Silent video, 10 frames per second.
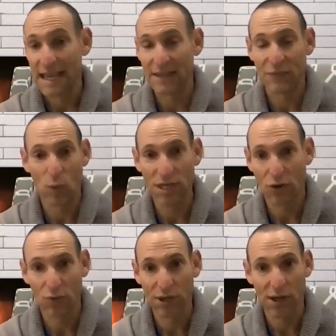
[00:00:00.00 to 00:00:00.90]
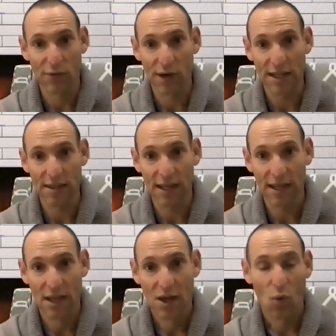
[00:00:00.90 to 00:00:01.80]
If we don't recover
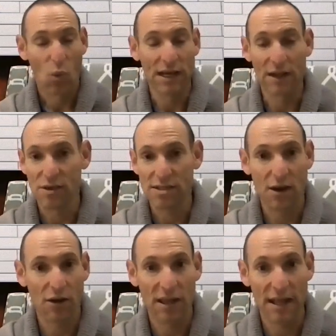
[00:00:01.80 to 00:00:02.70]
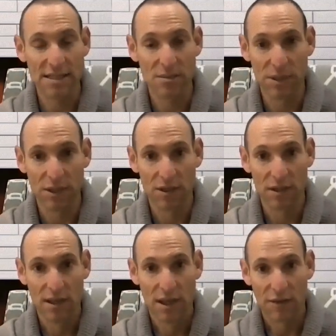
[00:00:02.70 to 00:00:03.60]
anything, we never send our clients a bill.
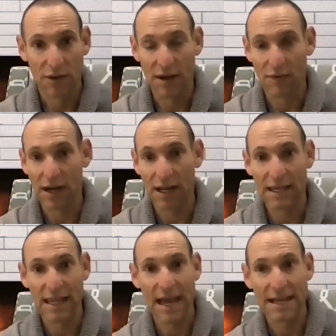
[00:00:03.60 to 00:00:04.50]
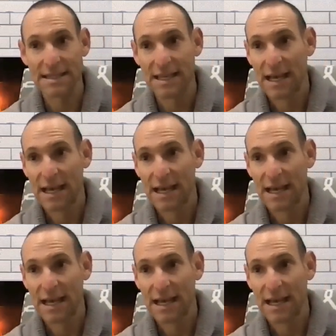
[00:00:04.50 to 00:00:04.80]
They're never going to get